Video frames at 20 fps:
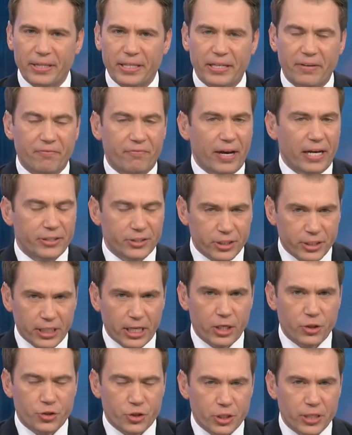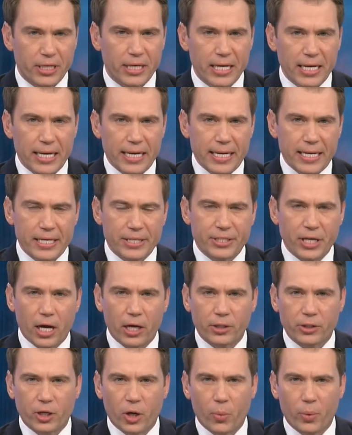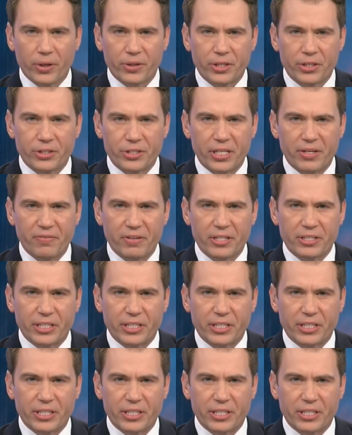The investigation is ongoing this evening.